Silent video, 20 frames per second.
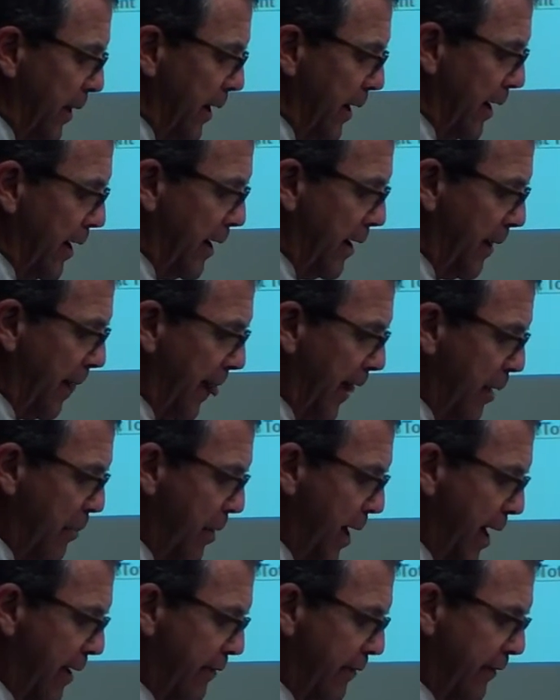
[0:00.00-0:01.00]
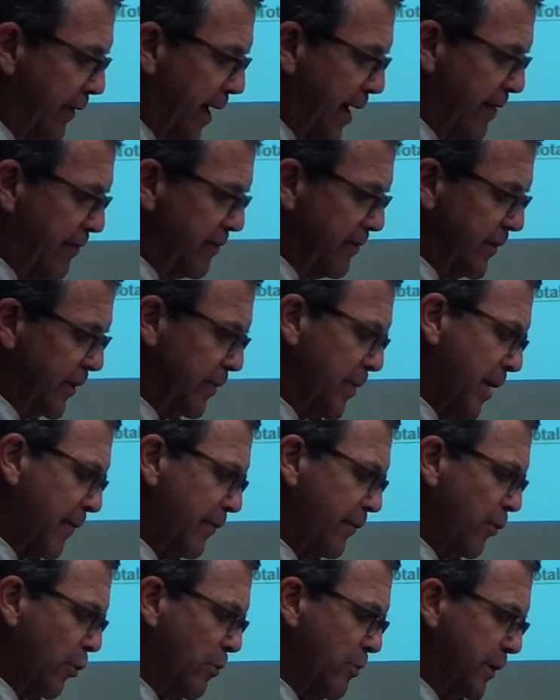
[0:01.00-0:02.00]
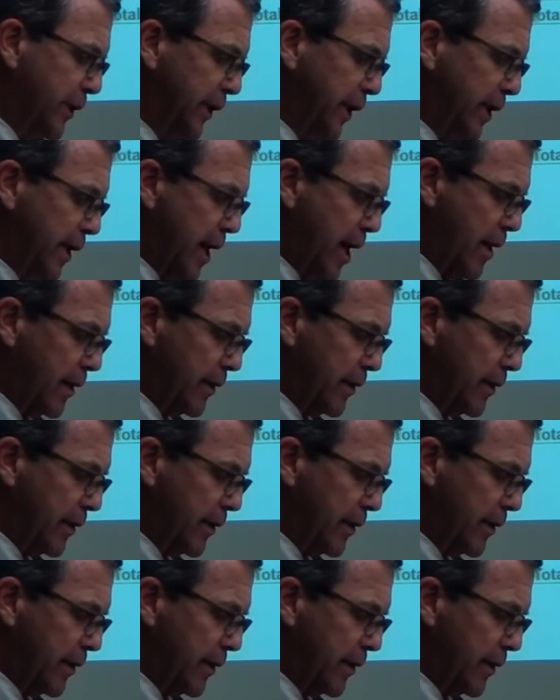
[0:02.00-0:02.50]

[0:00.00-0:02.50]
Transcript: about $4 million.